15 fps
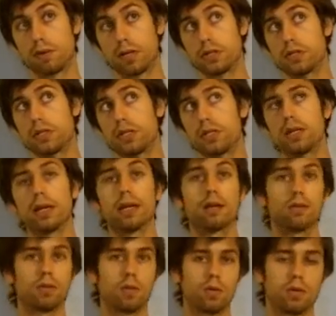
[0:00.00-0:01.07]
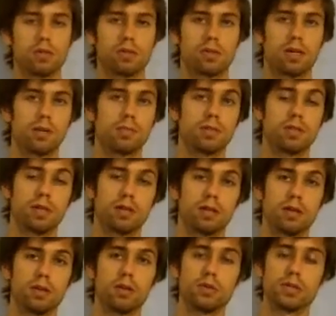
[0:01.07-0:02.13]
reishi and cordyceps
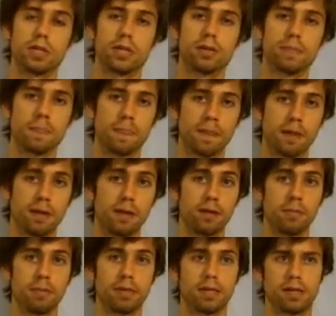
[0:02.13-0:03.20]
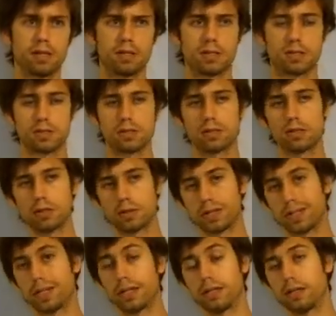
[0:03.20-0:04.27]
and goji, because you
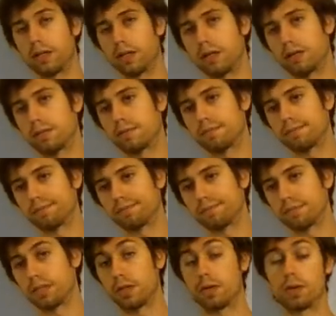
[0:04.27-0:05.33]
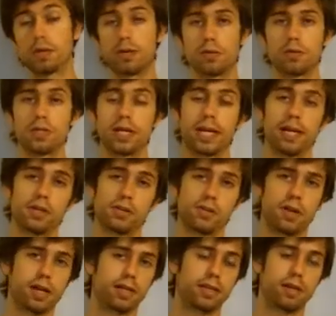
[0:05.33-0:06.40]
can get a goji
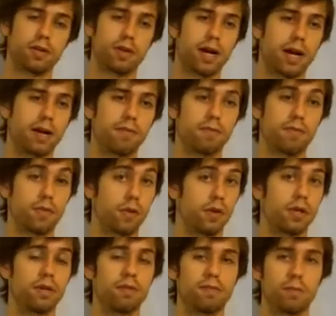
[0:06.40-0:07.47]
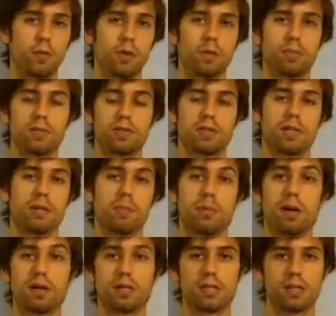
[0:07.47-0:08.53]
extract that'll have 30 to 40%
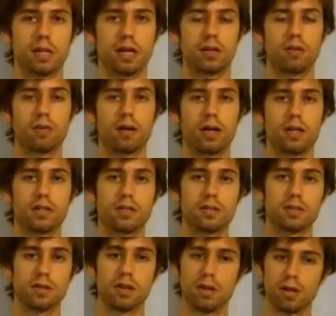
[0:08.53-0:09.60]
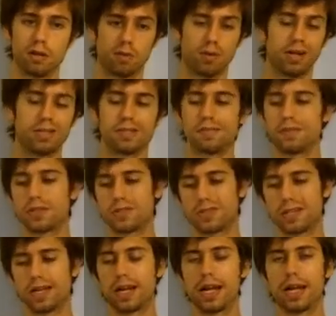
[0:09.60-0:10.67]
polysaccharides. Whereas if you
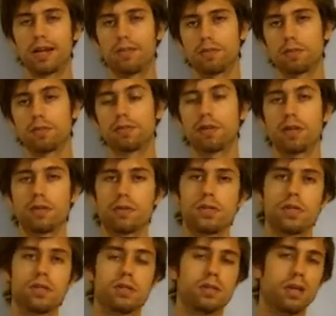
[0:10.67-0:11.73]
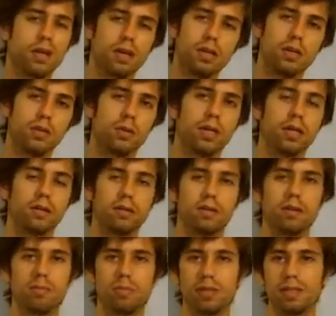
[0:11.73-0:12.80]
just eat a handful of gojis, you'll get a
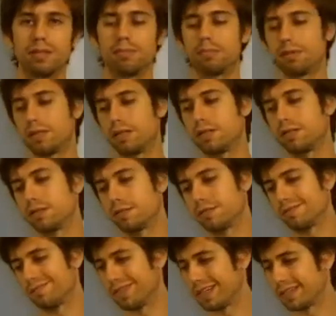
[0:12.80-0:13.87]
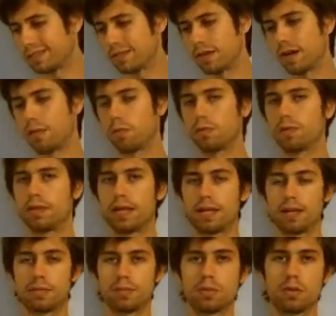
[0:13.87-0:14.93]
little bit, but it's not really
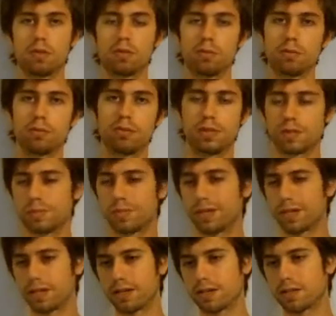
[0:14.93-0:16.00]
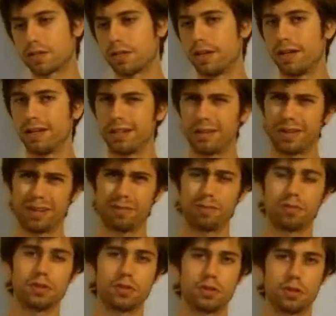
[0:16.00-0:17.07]
that absorbable, just because you can't
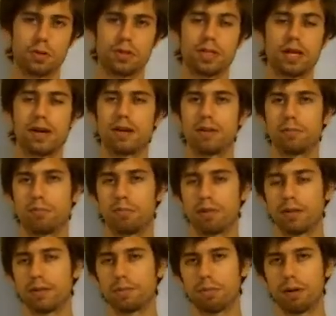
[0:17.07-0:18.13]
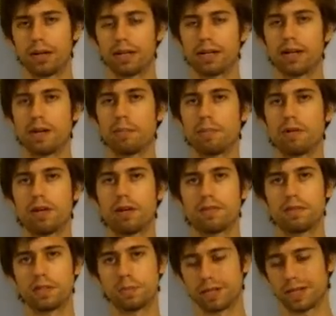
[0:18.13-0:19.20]
really chew it down and break it up
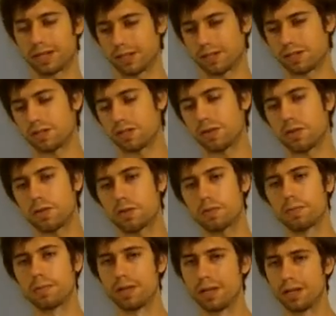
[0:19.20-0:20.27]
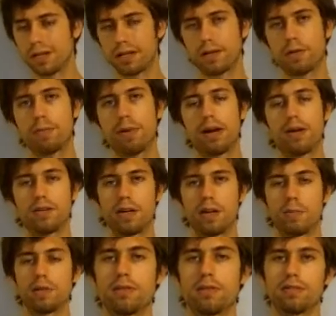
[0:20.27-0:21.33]
enough, just because it's so, you know, bound
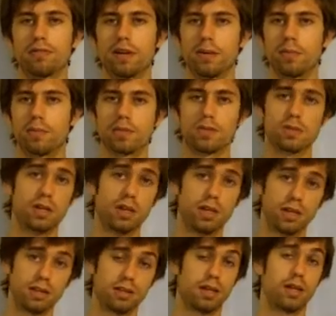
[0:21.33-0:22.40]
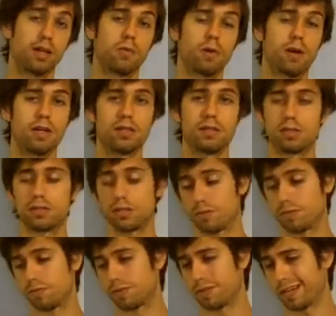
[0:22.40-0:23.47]
in the fibers. Likewise,
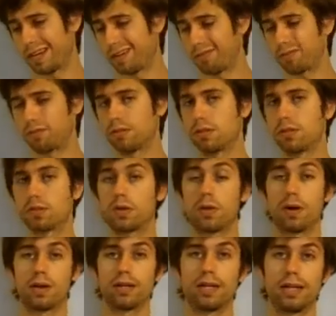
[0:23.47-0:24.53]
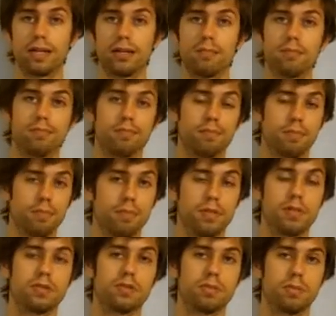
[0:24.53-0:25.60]
you can't really just go out and eat
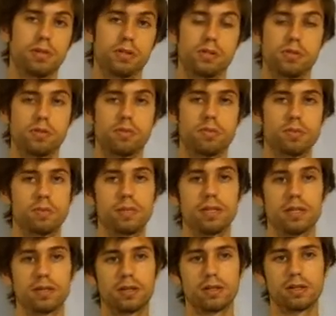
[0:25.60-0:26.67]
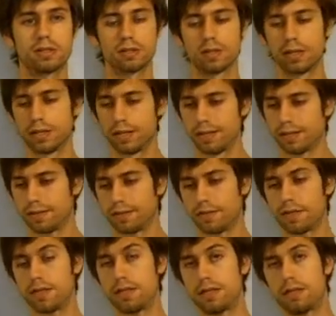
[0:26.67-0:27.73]
medicinal mushrooms, because
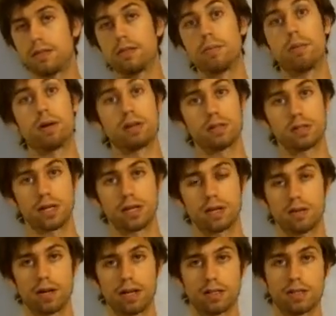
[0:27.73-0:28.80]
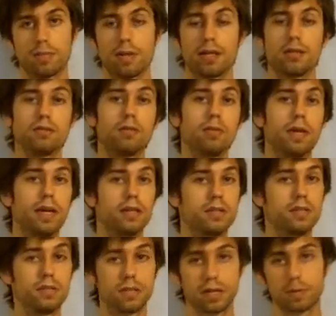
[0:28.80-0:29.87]
the polysaccharides, the
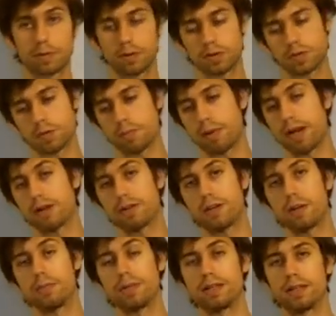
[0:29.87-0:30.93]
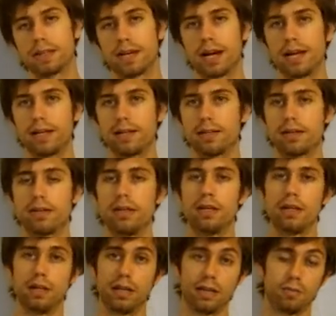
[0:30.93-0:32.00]
beta-glucans, these chemicals are bound up in the chitin,
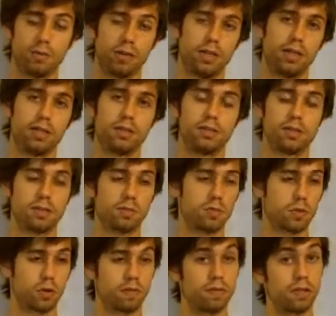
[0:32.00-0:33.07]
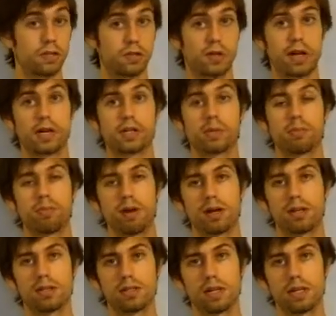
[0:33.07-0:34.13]
and we need some sort of extraction
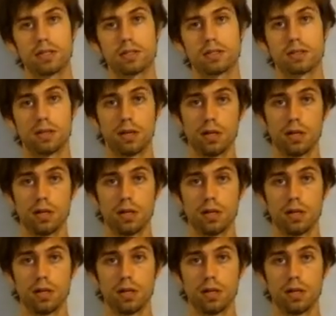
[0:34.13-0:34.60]
process